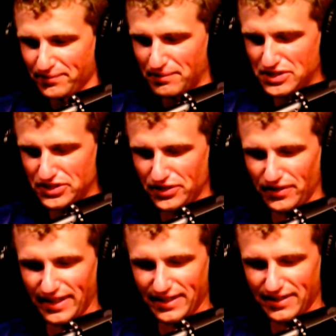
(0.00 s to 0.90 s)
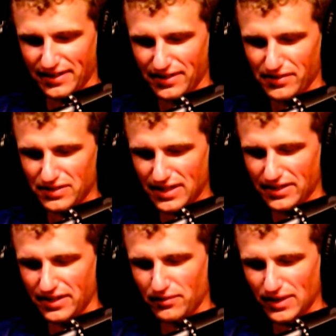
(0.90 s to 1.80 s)
But you know, like,
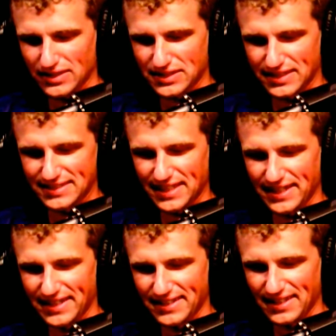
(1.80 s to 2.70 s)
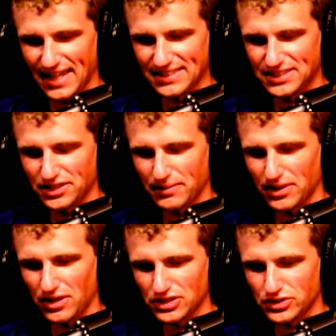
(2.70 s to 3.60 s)
and what I was gonna say, in the last year of
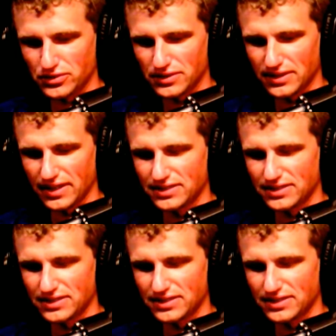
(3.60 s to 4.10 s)
my law school.